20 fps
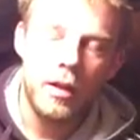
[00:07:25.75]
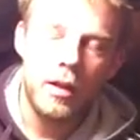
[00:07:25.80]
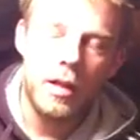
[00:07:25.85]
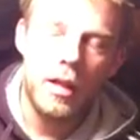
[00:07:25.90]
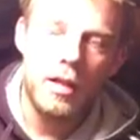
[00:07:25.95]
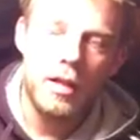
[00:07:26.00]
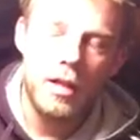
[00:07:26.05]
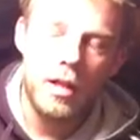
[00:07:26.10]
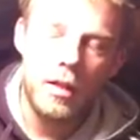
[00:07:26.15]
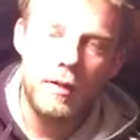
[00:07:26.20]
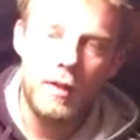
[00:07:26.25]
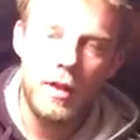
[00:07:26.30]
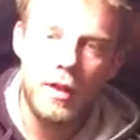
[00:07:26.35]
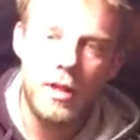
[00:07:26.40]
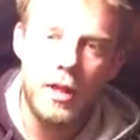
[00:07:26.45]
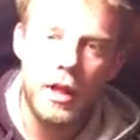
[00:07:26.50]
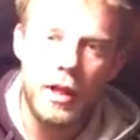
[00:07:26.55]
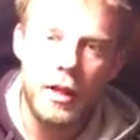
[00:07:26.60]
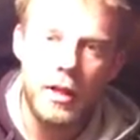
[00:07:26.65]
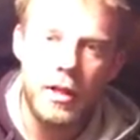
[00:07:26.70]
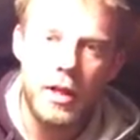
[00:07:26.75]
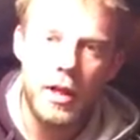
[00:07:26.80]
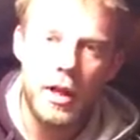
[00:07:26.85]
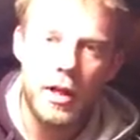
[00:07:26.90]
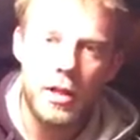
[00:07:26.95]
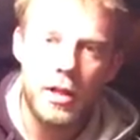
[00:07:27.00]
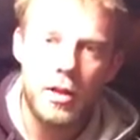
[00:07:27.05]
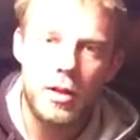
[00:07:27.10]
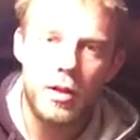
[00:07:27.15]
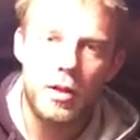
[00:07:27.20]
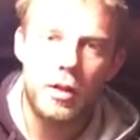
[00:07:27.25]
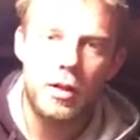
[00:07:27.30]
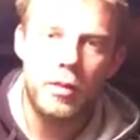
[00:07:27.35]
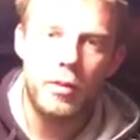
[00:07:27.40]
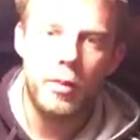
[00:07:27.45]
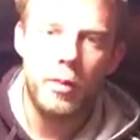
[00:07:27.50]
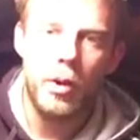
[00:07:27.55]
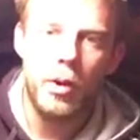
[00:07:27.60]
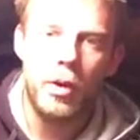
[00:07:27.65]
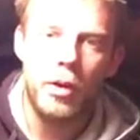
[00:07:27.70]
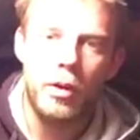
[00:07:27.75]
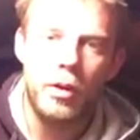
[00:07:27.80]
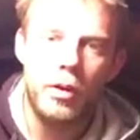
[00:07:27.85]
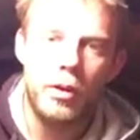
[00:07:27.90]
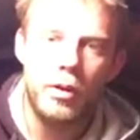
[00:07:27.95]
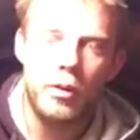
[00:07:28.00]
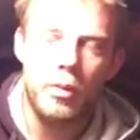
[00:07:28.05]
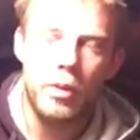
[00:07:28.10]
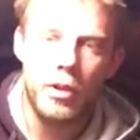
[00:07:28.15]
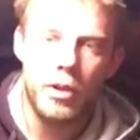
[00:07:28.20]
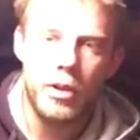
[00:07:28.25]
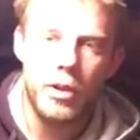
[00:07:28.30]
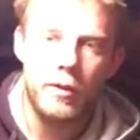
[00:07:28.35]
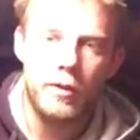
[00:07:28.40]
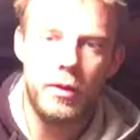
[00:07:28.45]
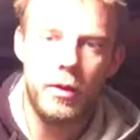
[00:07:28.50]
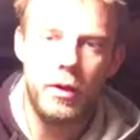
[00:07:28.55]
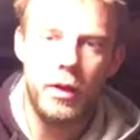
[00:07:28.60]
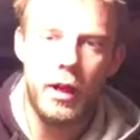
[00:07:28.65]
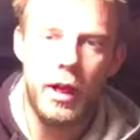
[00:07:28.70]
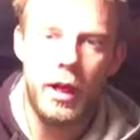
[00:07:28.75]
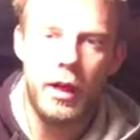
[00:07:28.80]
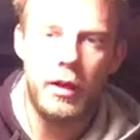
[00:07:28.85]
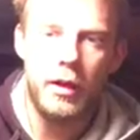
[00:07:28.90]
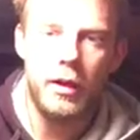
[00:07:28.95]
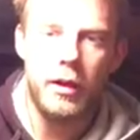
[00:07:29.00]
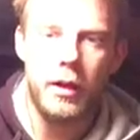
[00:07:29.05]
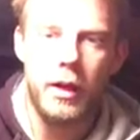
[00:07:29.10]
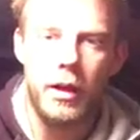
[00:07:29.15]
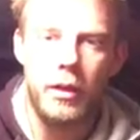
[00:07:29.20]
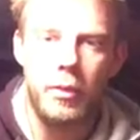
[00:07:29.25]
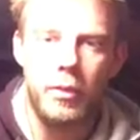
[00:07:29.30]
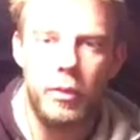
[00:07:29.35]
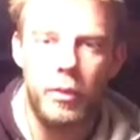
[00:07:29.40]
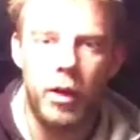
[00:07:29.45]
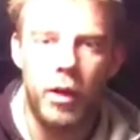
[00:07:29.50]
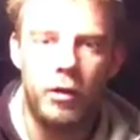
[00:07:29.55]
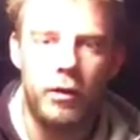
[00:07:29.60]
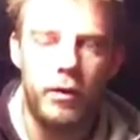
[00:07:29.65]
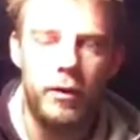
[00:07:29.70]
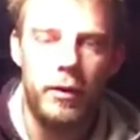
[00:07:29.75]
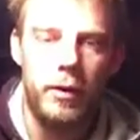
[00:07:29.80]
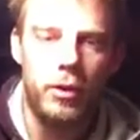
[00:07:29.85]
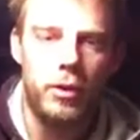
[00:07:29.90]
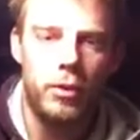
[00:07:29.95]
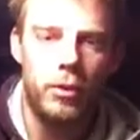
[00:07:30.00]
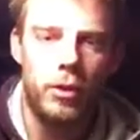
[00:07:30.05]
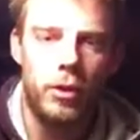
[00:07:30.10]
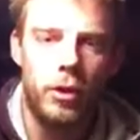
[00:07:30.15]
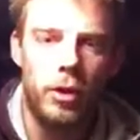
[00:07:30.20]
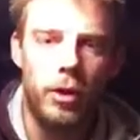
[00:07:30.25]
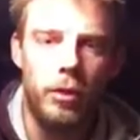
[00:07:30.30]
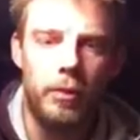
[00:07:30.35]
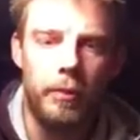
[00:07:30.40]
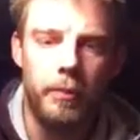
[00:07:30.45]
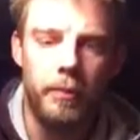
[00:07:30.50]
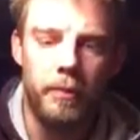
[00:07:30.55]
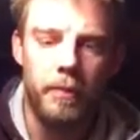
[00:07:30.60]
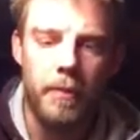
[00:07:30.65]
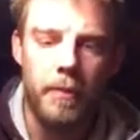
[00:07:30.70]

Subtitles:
Yet to give it a sight test, but once I've done that, then more reviews will come.